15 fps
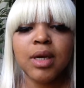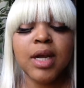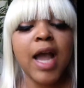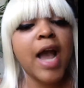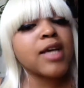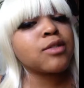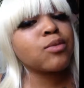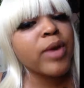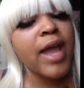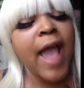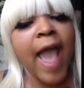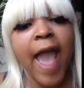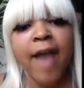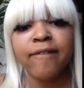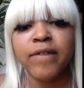Guys, we
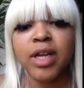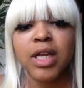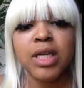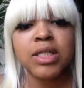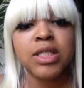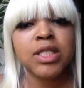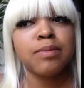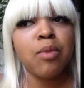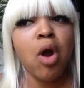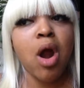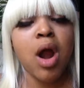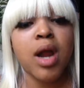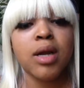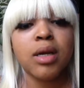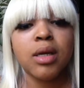have to get
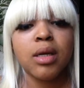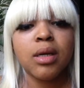smart.